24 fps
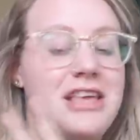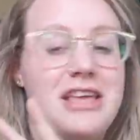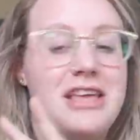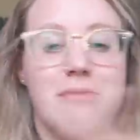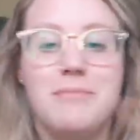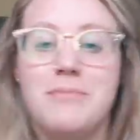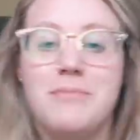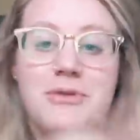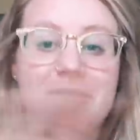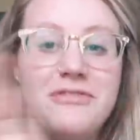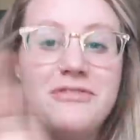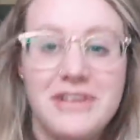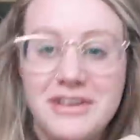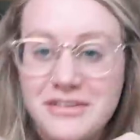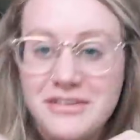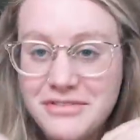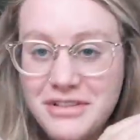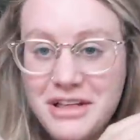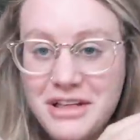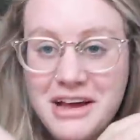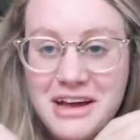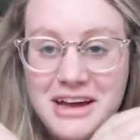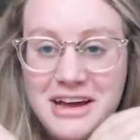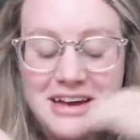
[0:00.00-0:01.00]
the moving
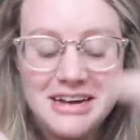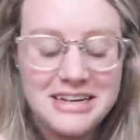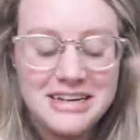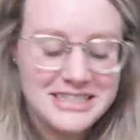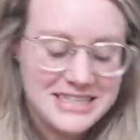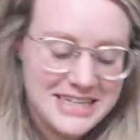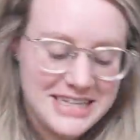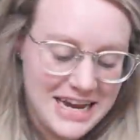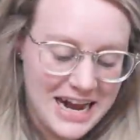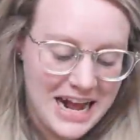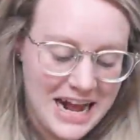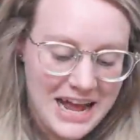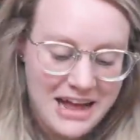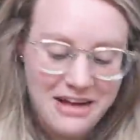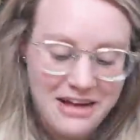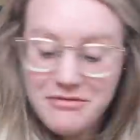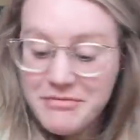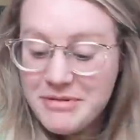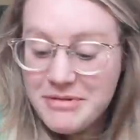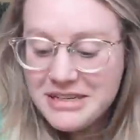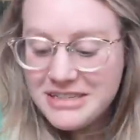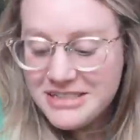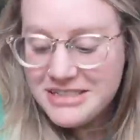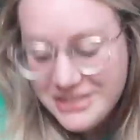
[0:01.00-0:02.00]
vlogs that I
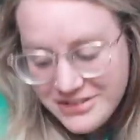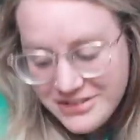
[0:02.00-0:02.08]
have been